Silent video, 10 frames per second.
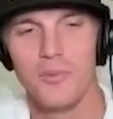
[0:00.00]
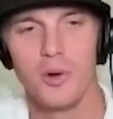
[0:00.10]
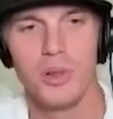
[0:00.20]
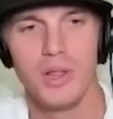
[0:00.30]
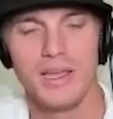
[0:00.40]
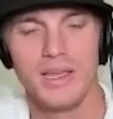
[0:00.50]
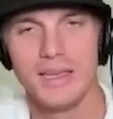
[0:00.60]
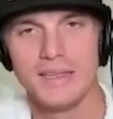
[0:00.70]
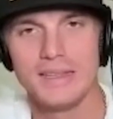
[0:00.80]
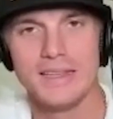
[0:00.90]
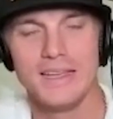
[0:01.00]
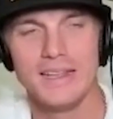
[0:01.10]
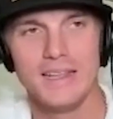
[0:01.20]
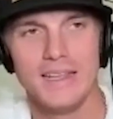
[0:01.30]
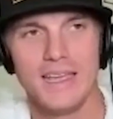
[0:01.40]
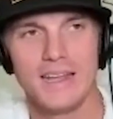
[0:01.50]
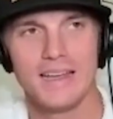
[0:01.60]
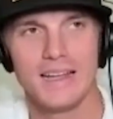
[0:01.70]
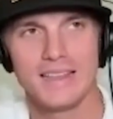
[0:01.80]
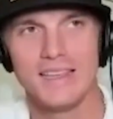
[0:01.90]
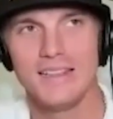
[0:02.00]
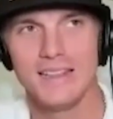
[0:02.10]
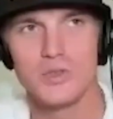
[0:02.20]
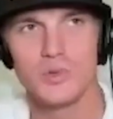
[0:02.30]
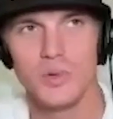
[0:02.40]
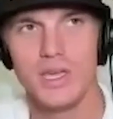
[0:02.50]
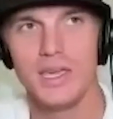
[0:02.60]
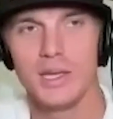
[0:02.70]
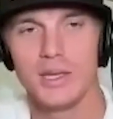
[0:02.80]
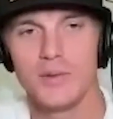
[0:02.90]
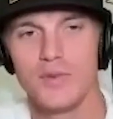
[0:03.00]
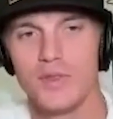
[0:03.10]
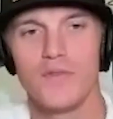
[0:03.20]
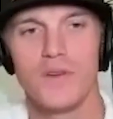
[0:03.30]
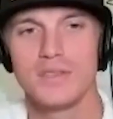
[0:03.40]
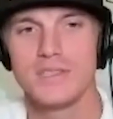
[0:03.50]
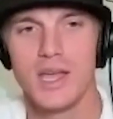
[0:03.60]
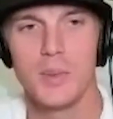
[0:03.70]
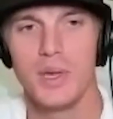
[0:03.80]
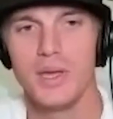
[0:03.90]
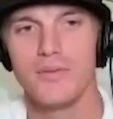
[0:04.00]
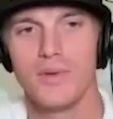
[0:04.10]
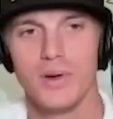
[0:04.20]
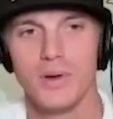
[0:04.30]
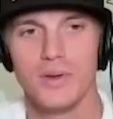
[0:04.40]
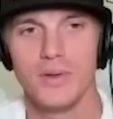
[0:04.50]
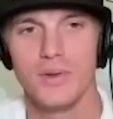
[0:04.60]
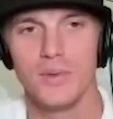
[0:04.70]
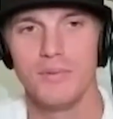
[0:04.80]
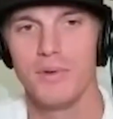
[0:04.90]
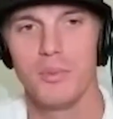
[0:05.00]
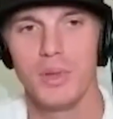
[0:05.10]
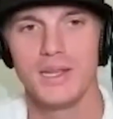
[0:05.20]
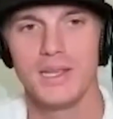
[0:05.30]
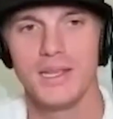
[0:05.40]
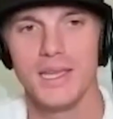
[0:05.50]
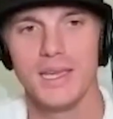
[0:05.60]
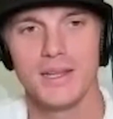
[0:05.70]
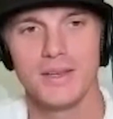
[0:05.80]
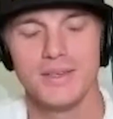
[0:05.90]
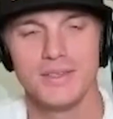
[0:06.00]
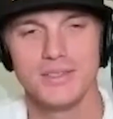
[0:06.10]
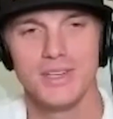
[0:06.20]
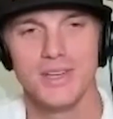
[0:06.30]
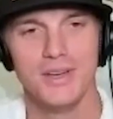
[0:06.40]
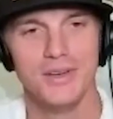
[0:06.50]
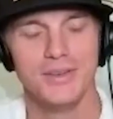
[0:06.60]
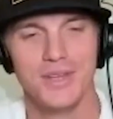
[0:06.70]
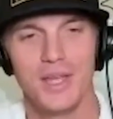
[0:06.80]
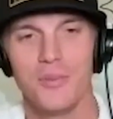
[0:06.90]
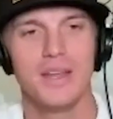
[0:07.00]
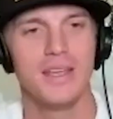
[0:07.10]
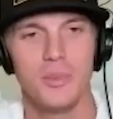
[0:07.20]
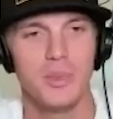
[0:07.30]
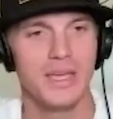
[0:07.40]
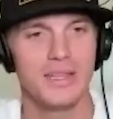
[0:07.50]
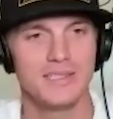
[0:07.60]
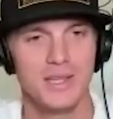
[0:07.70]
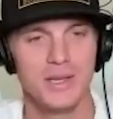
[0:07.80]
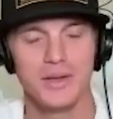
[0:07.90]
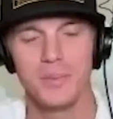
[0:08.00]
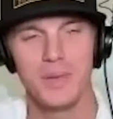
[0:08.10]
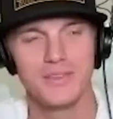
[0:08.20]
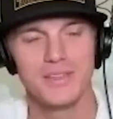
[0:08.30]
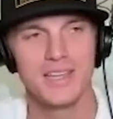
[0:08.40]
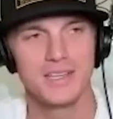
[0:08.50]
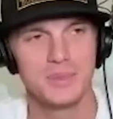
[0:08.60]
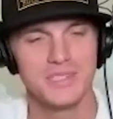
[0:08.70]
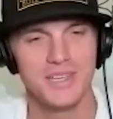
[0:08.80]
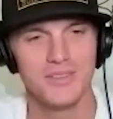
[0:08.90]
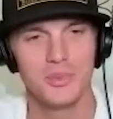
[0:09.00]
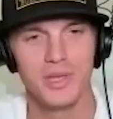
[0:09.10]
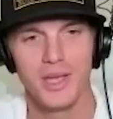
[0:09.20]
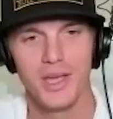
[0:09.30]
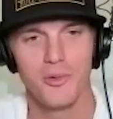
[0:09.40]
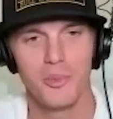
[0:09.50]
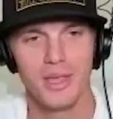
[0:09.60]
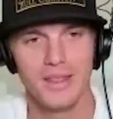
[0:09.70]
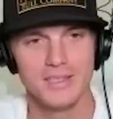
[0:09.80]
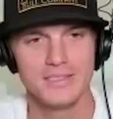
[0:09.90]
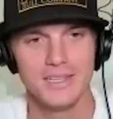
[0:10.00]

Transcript: we're playing in Indiana, I think this weekend, for the first time ever. We've never played in Indiana. So, and we, and the band doesn't know it. I might have to text them this evening and be like, hey, we're playing this in